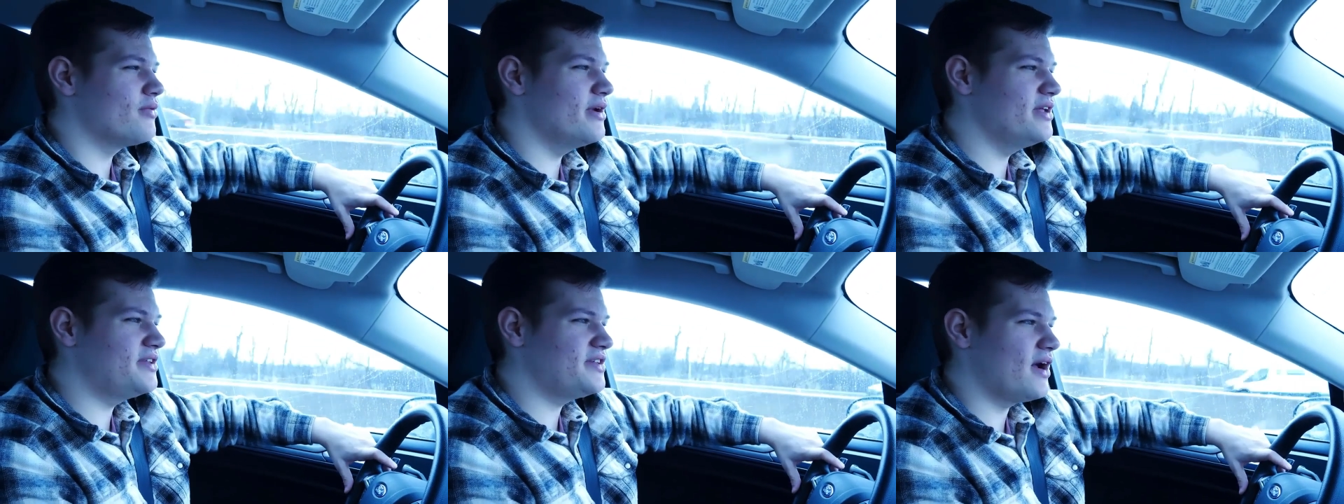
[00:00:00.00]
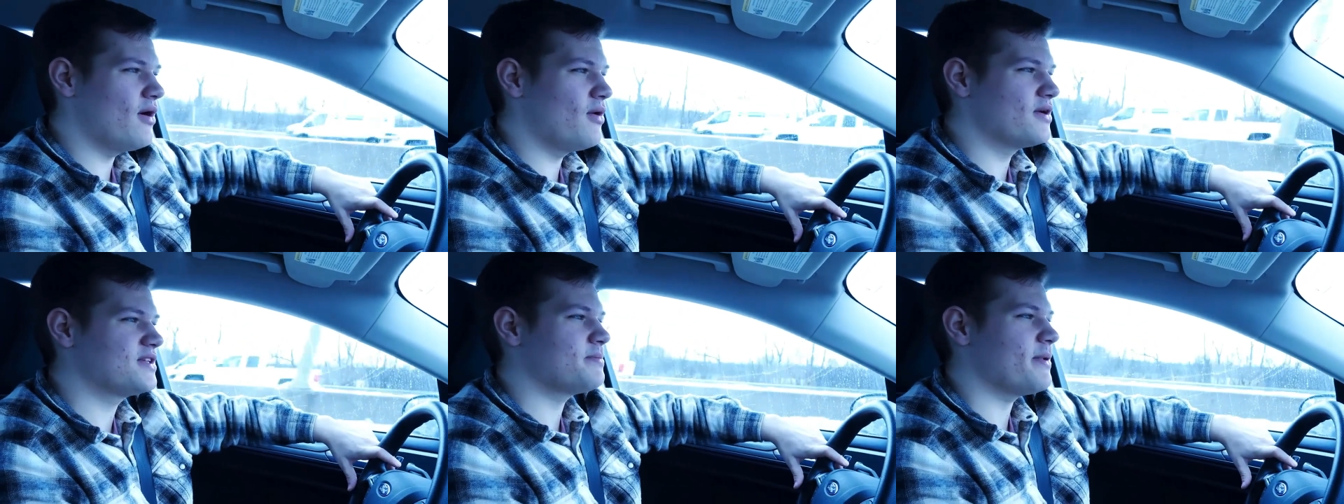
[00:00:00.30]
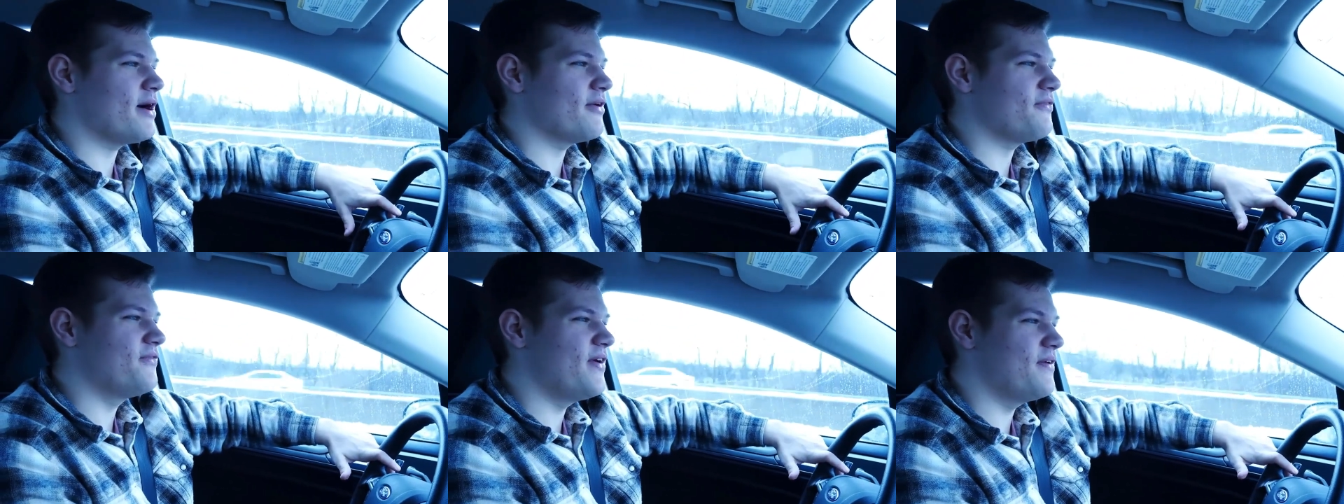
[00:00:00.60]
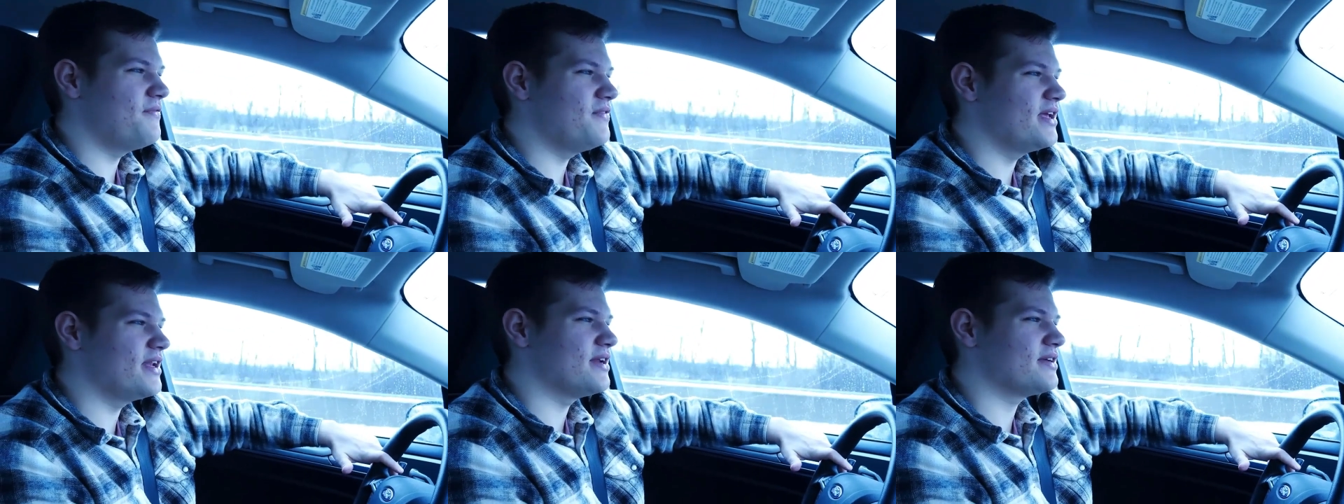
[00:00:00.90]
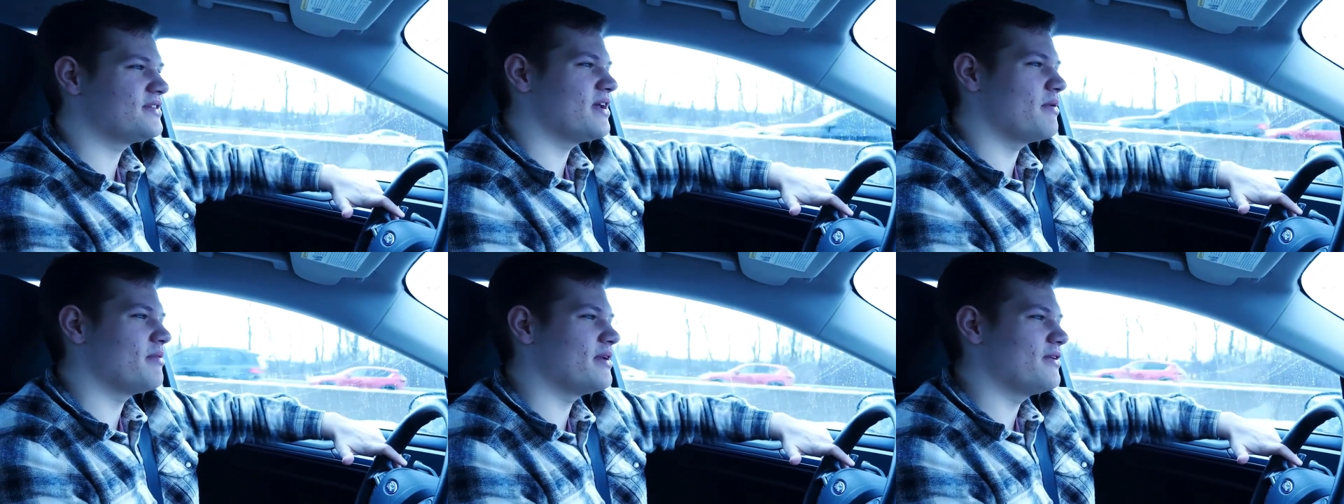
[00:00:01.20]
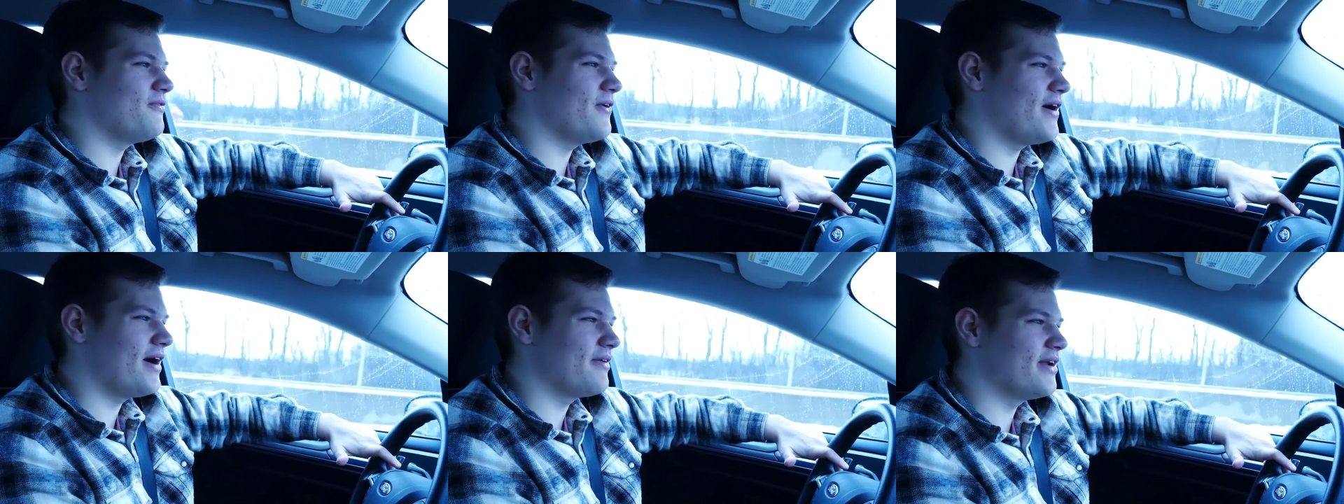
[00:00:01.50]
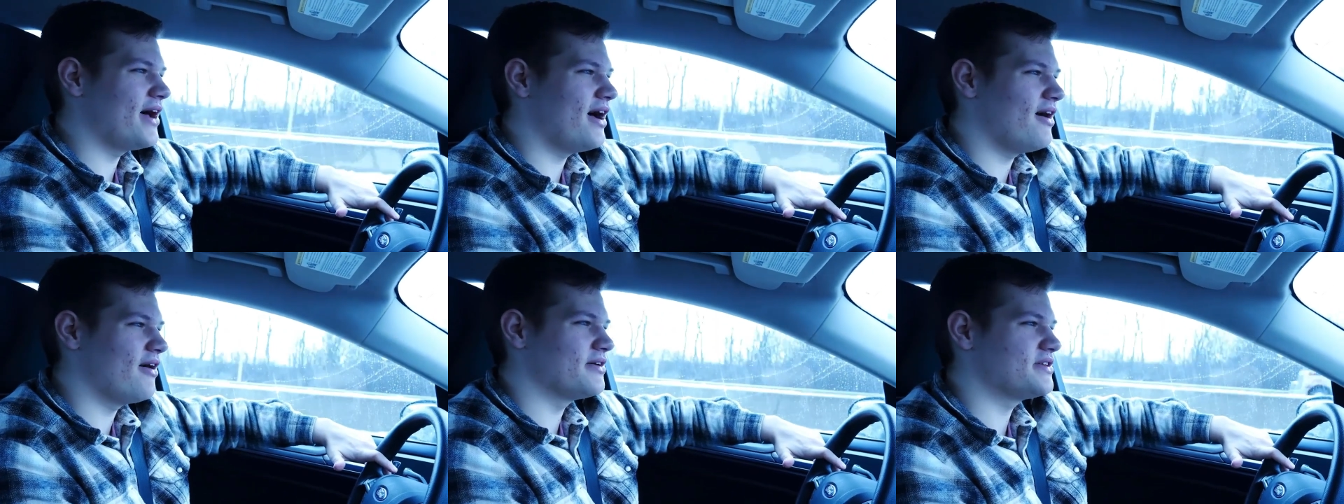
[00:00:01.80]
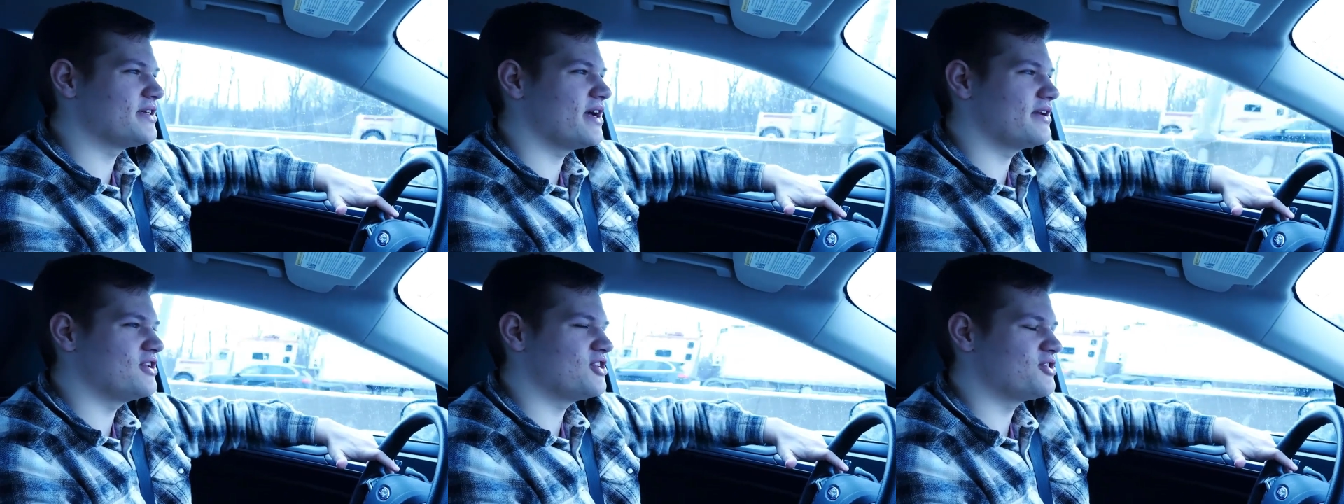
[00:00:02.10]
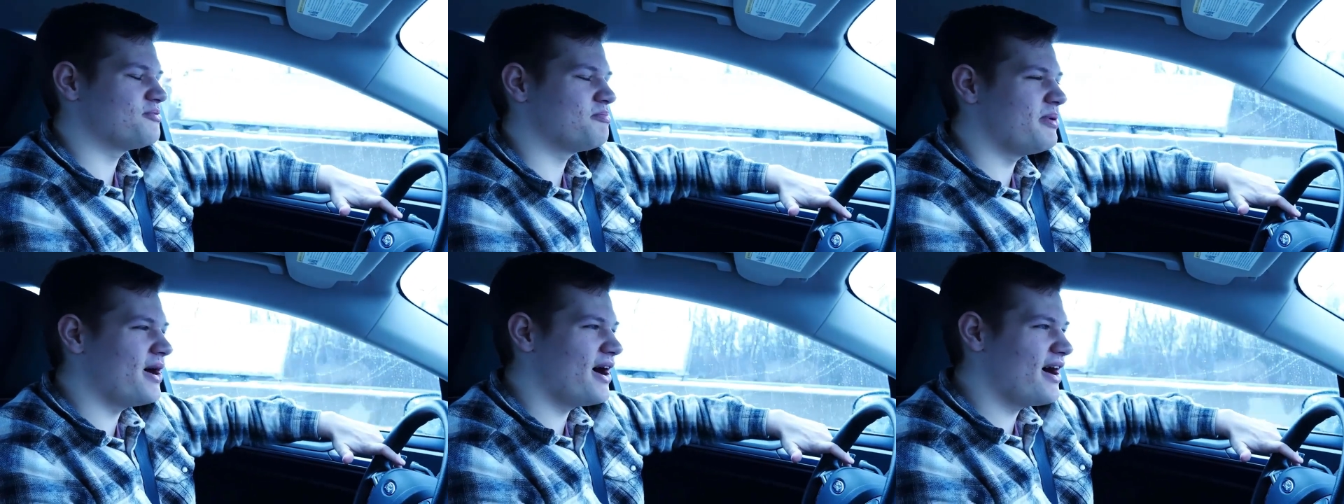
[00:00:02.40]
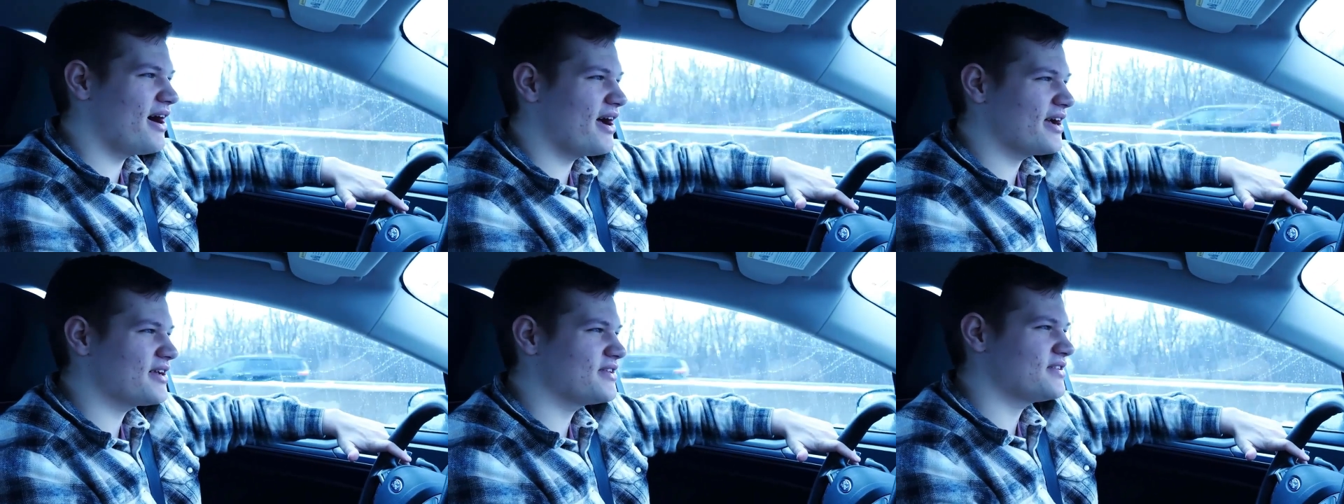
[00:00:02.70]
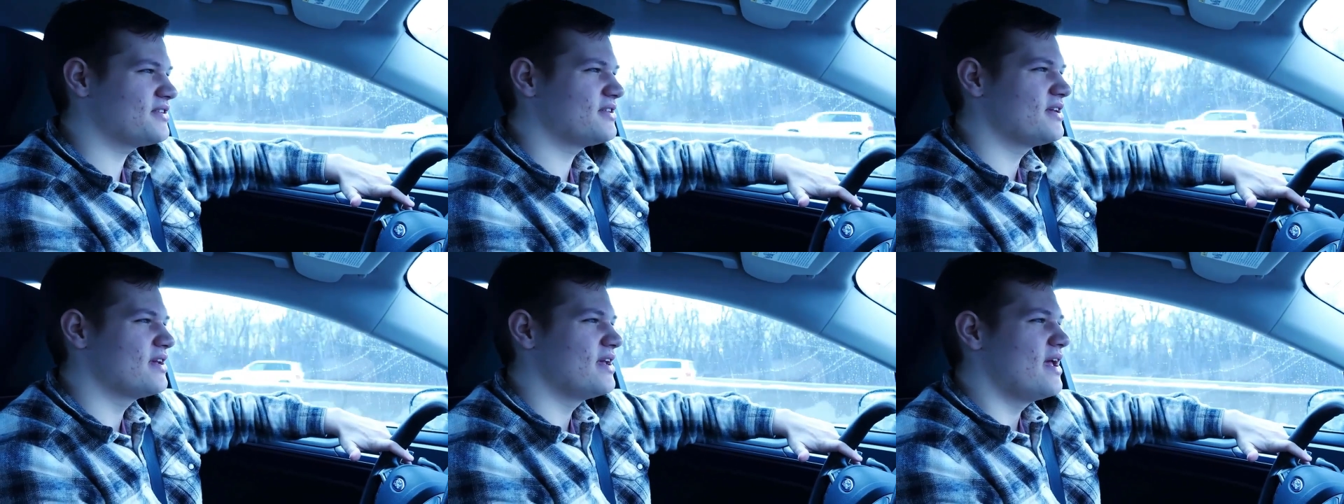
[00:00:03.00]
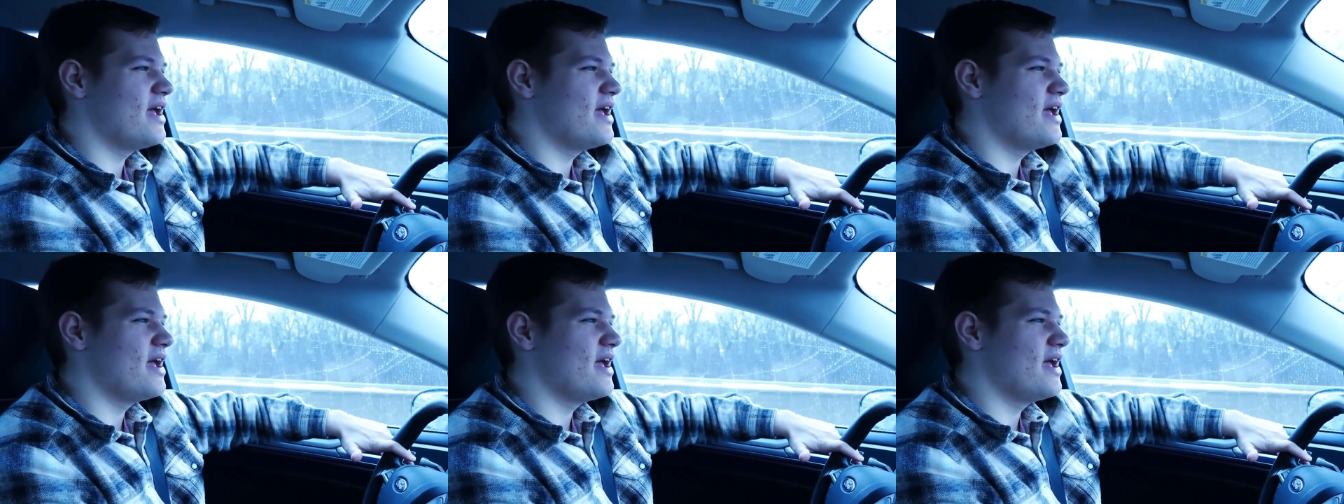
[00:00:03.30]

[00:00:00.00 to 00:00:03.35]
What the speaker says: Retail was about $50 to $75 on each box.